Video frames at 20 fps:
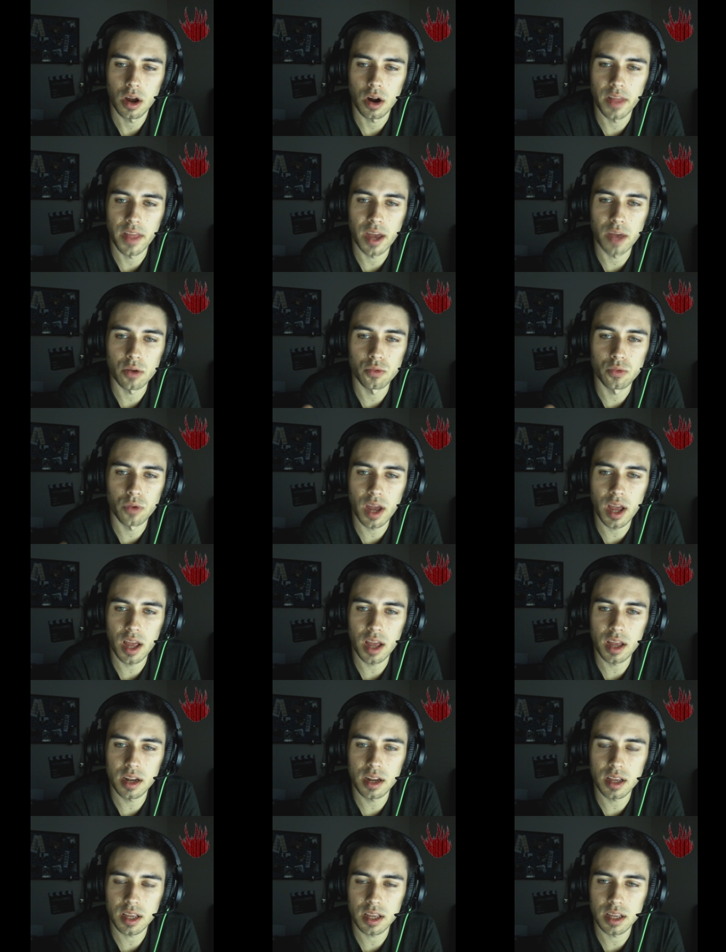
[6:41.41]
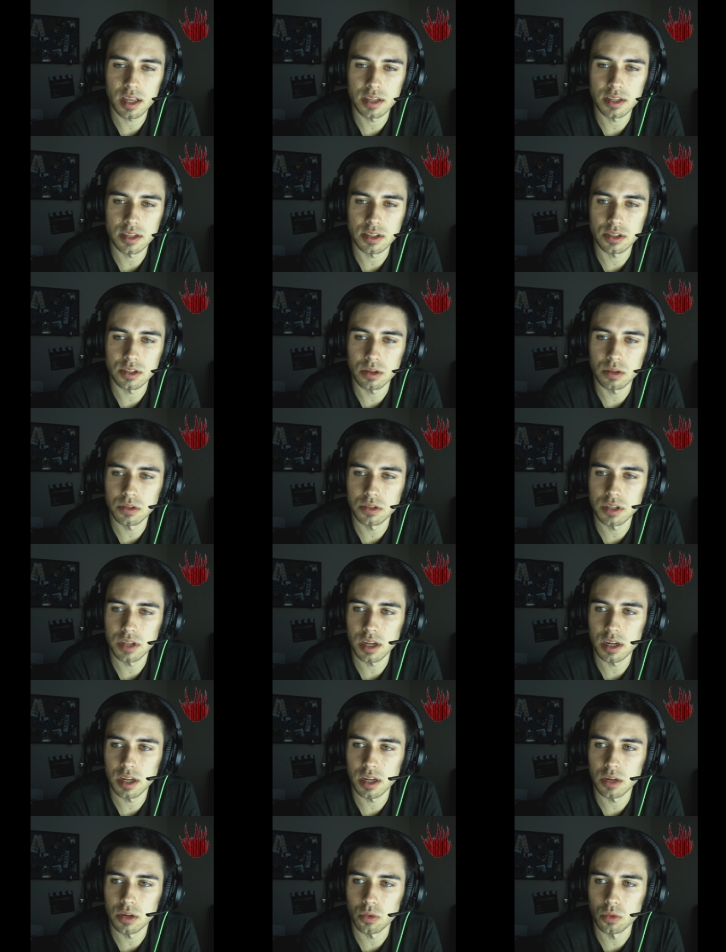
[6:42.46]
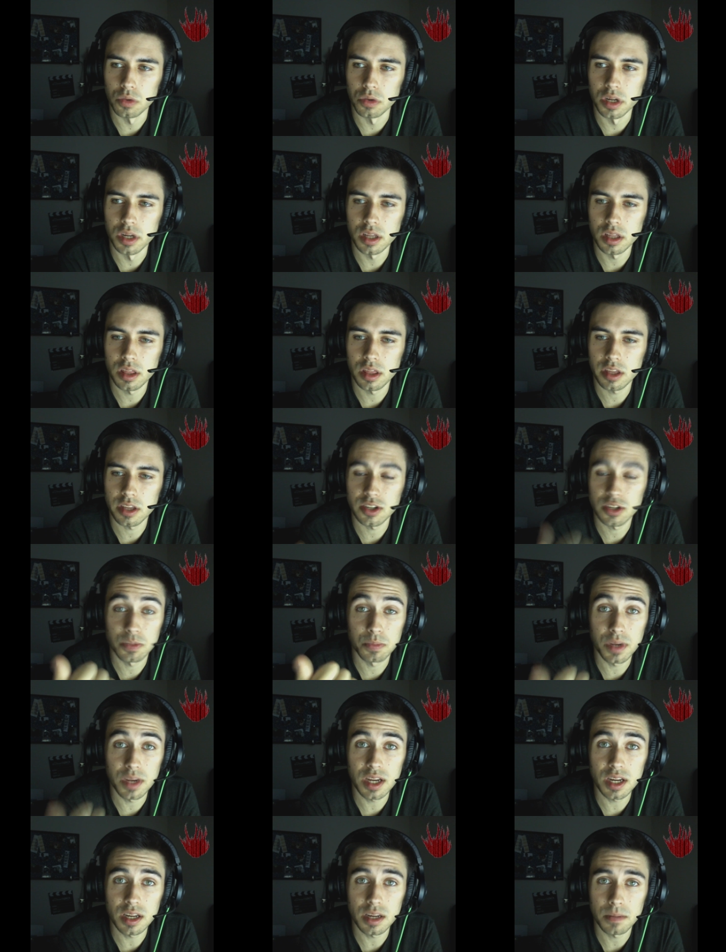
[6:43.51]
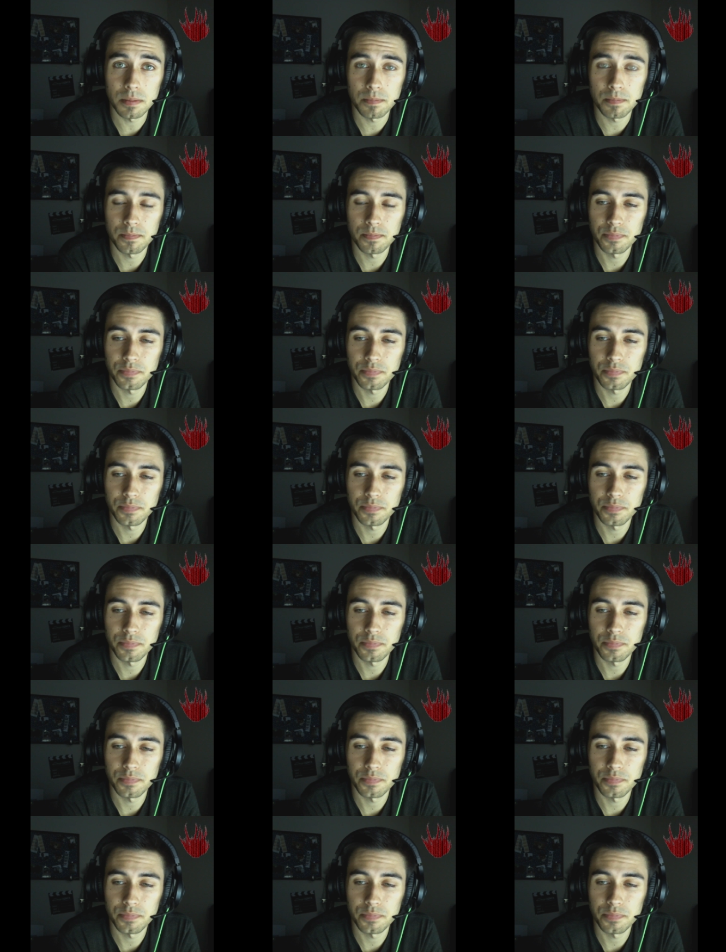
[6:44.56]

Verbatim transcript: are that red is associated with speed